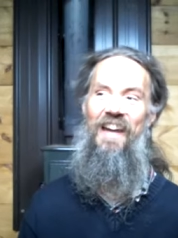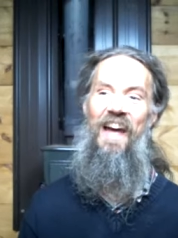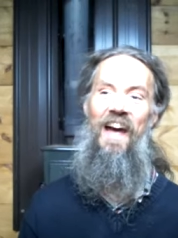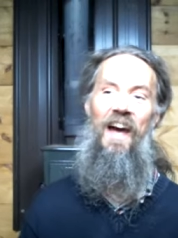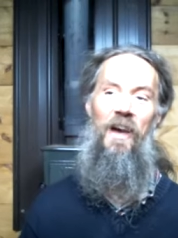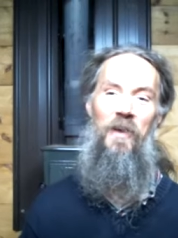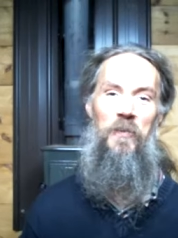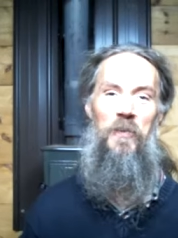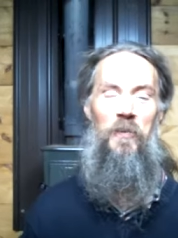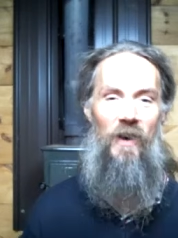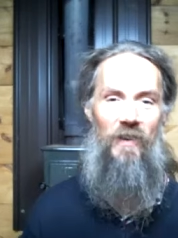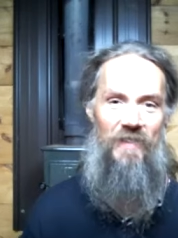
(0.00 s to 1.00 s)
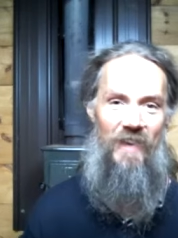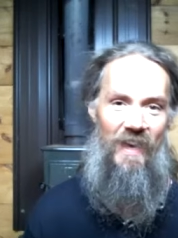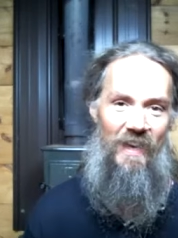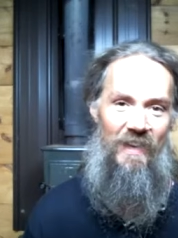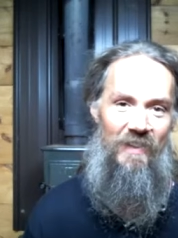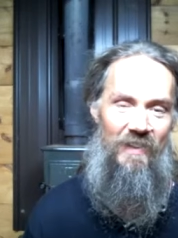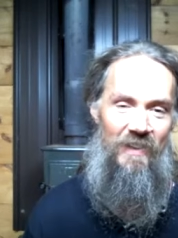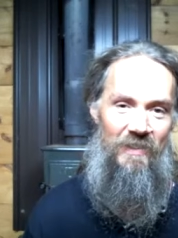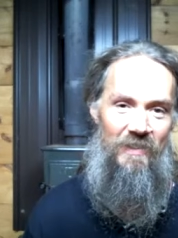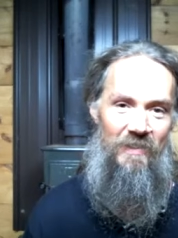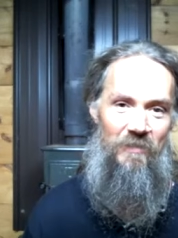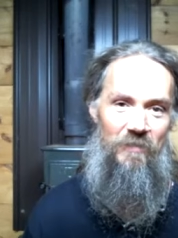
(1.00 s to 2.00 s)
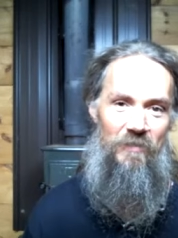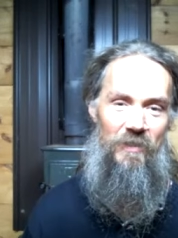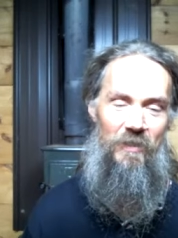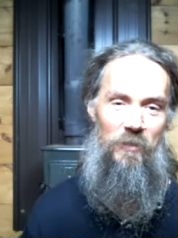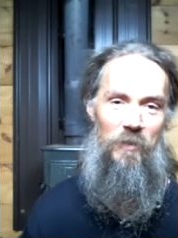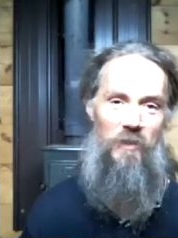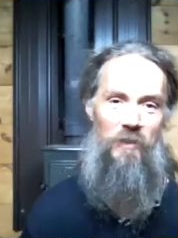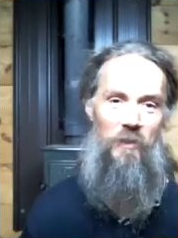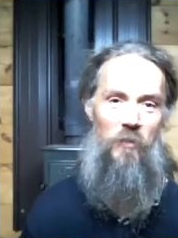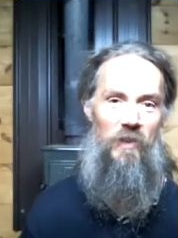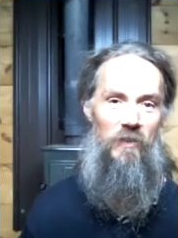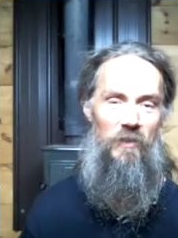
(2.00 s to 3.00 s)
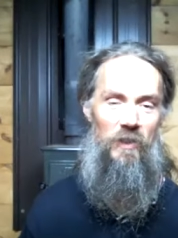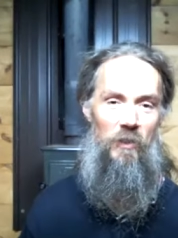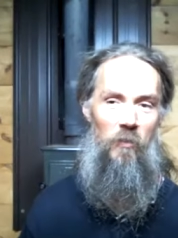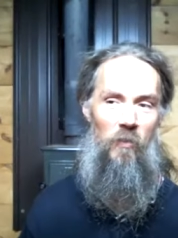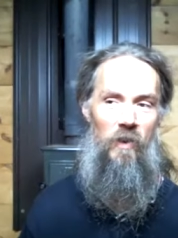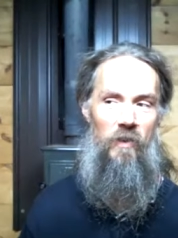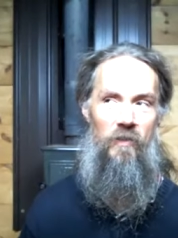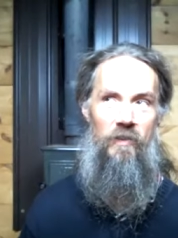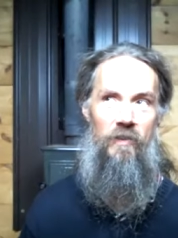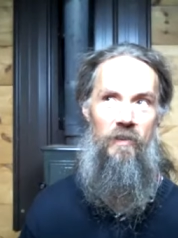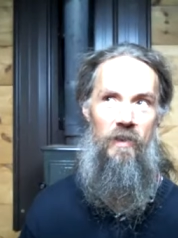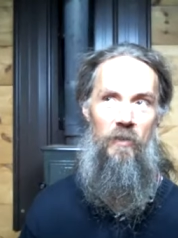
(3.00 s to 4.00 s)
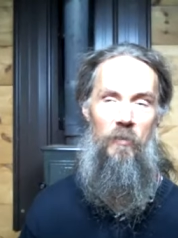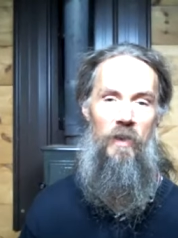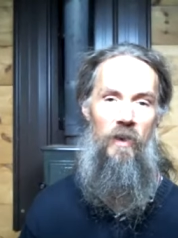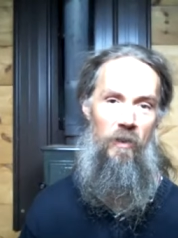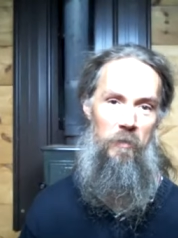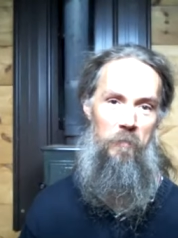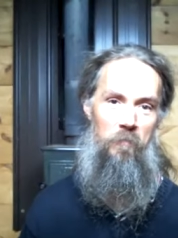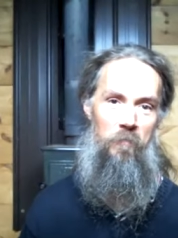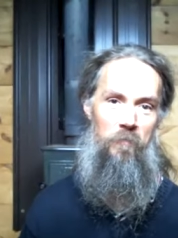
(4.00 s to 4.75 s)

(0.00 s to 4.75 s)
and we walked ahead and got the, you know, went to the well to get the water, and here we are.